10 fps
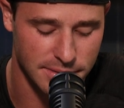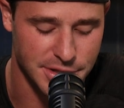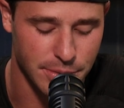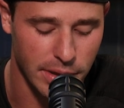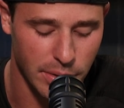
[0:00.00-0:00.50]

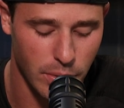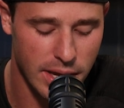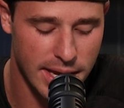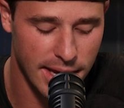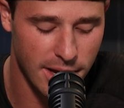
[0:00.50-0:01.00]
So whether you
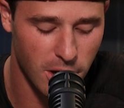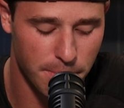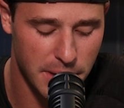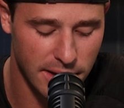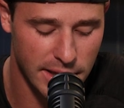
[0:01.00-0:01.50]
eat keto,
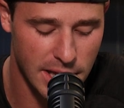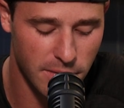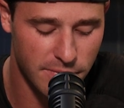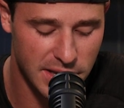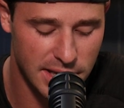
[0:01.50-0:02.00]
paleo,
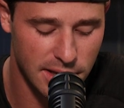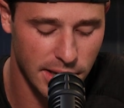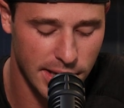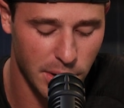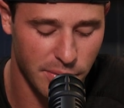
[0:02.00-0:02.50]

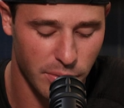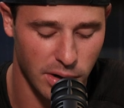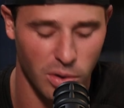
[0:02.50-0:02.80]
vegan, dairy free,